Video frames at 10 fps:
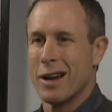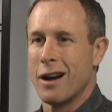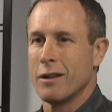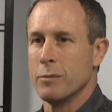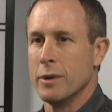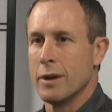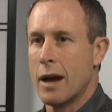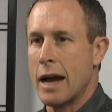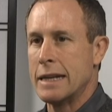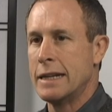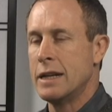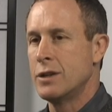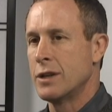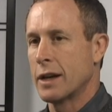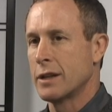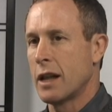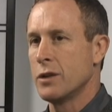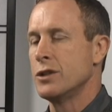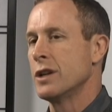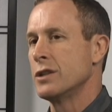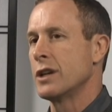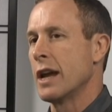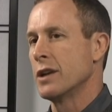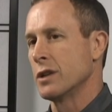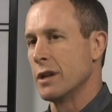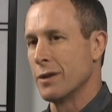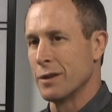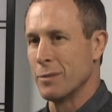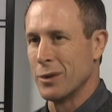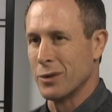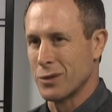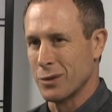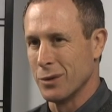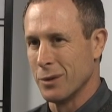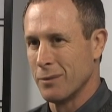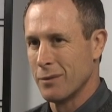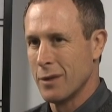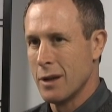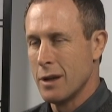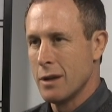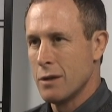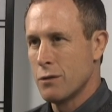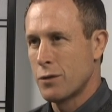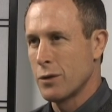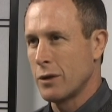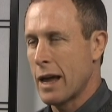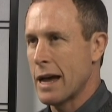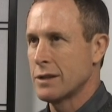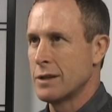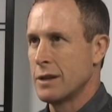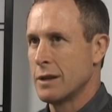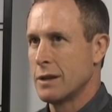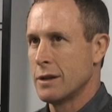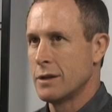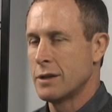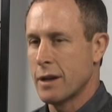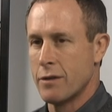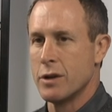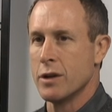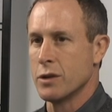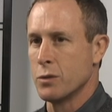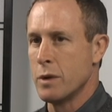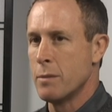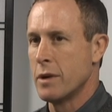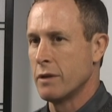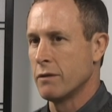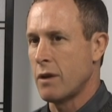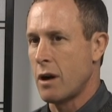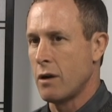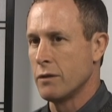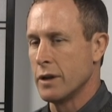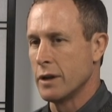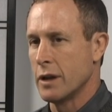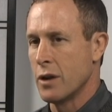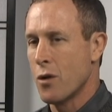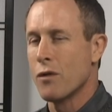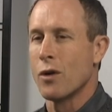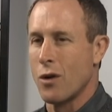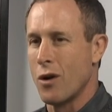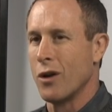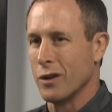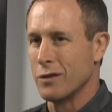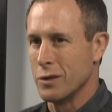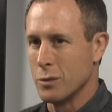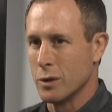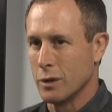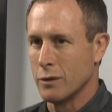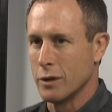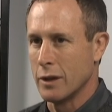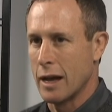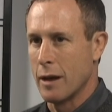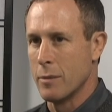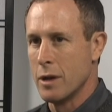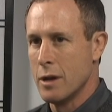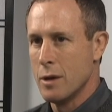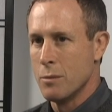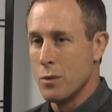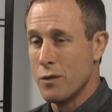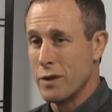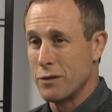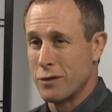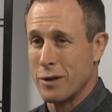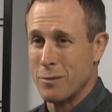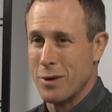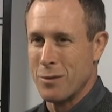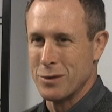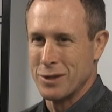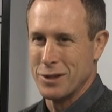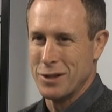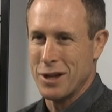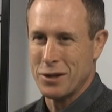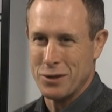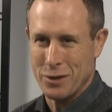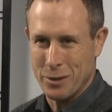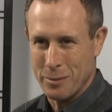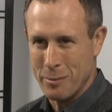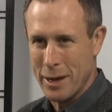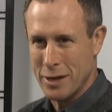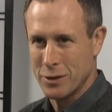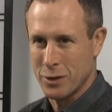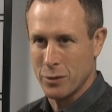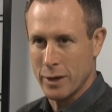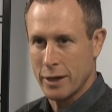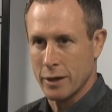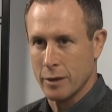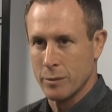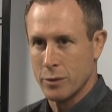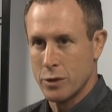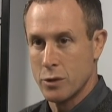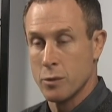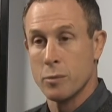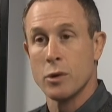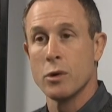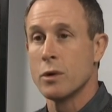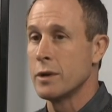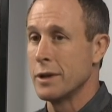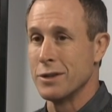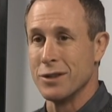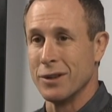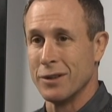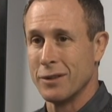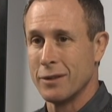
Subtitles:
Hoffman. I teach technology education here at the middle school. For the last 7 years, we've been involved in an overhaul, if you will, of the lab, moving from what was an industrial-based curriculum to pure digital.